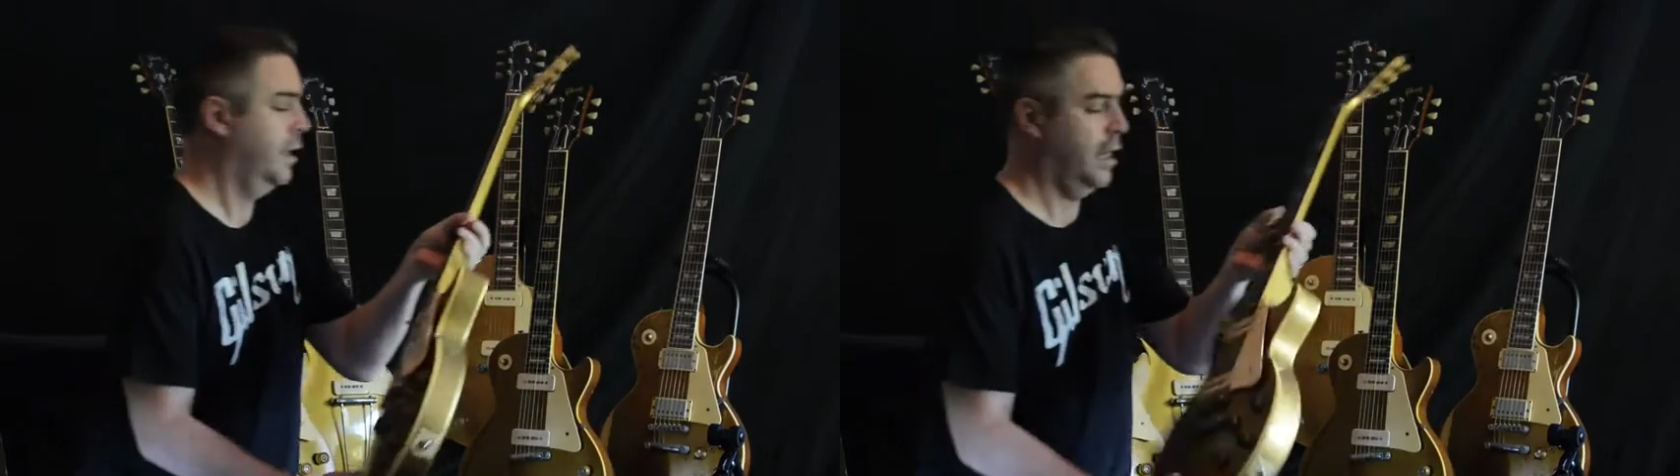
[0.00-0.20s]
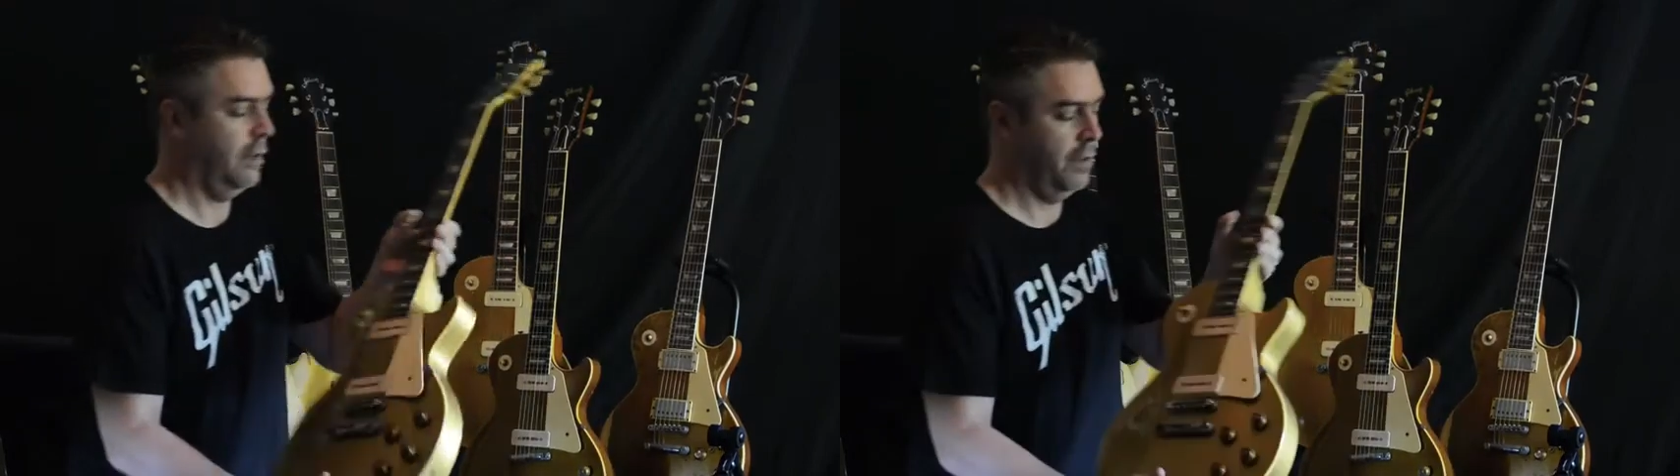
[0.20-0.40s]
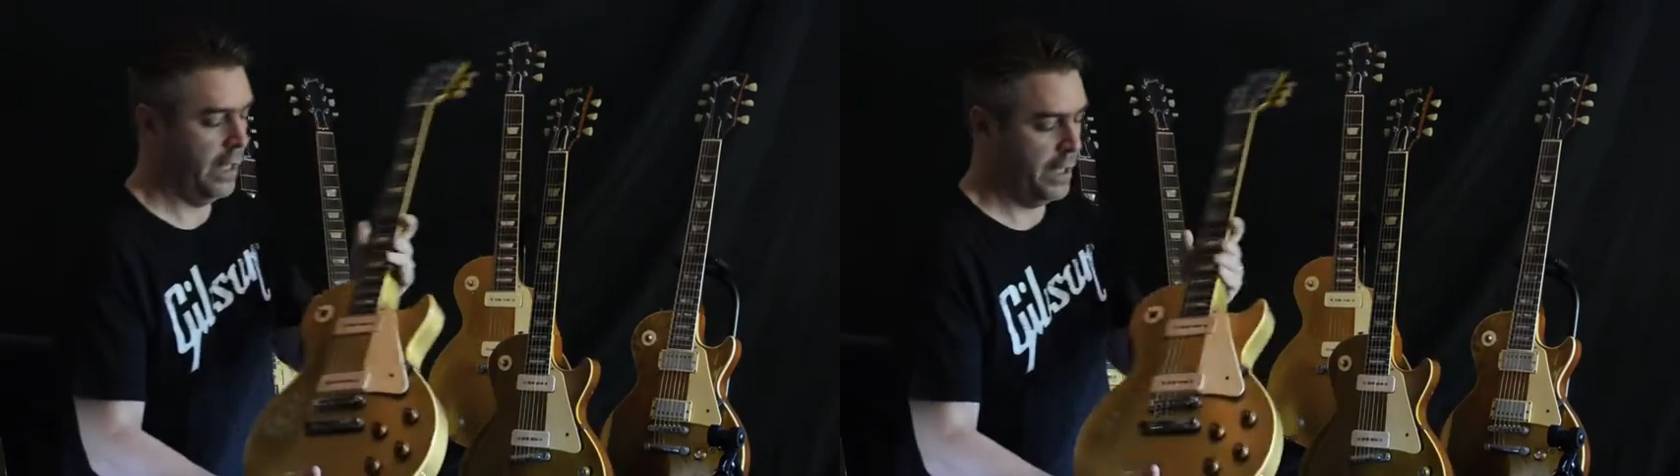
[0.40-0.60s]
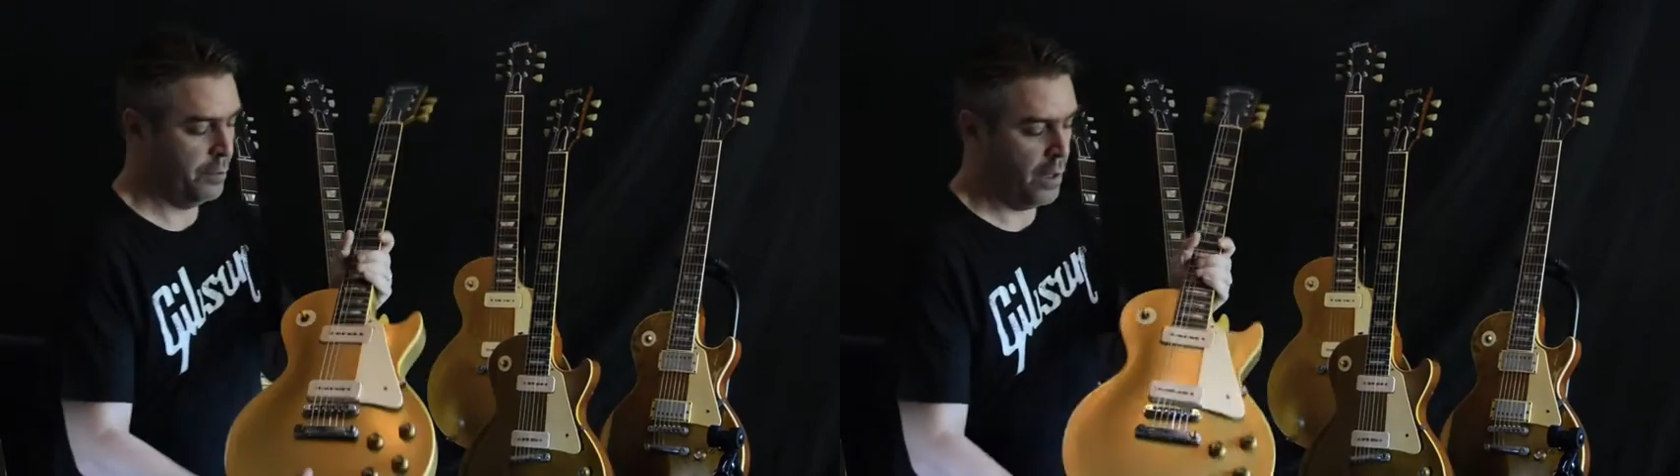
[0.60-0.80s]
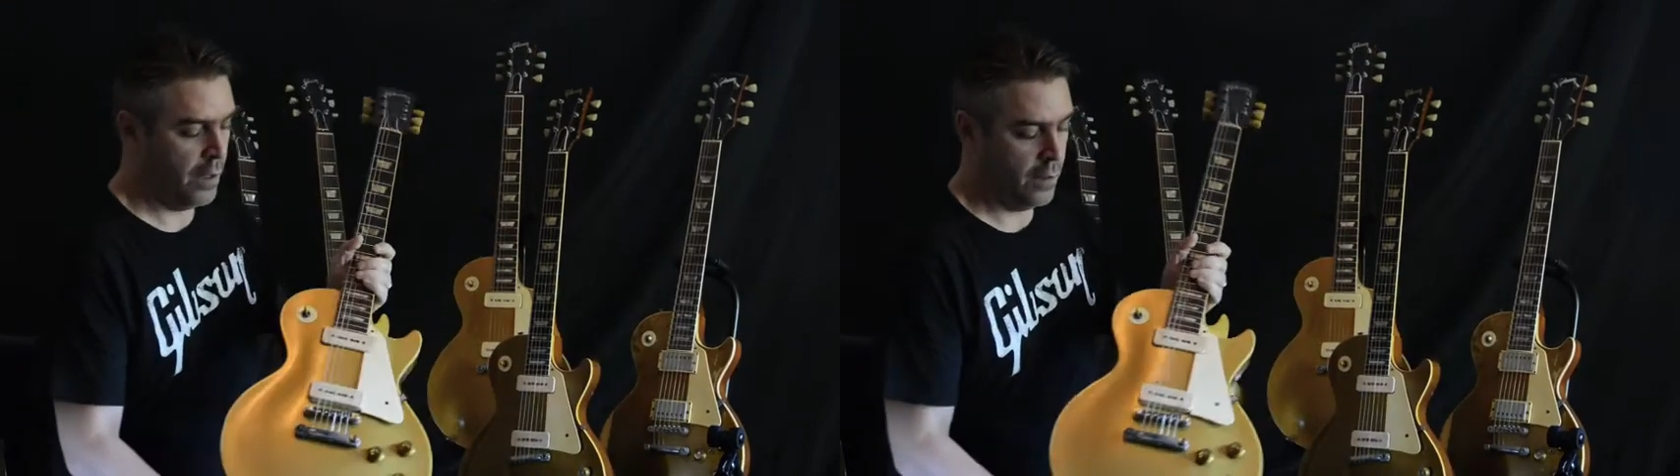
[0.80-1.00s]
of the
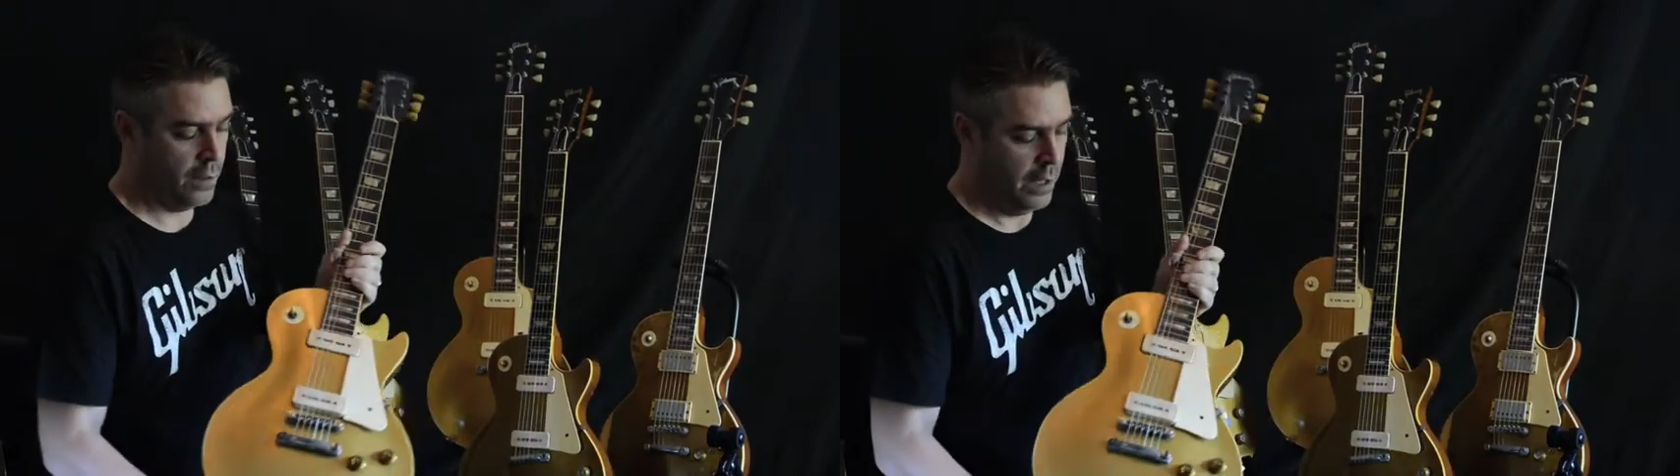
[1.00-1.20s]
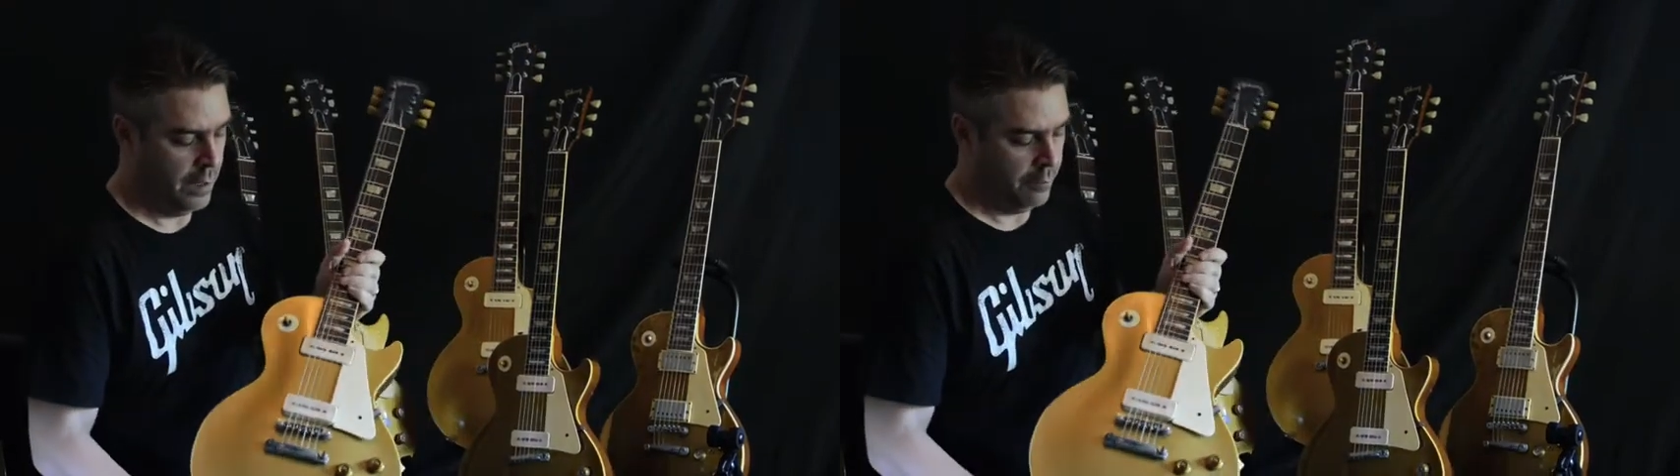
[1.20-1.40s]
Les Paul